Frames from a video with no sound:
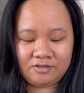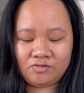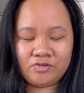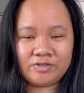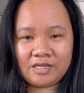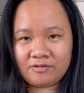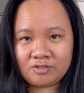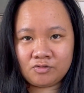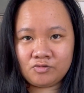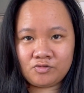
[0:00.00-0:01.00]
You do it
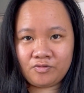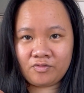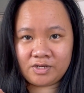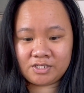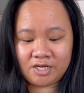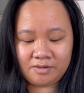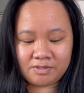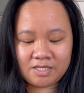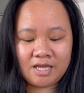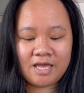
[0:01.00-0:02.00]
like 2 to 3 times,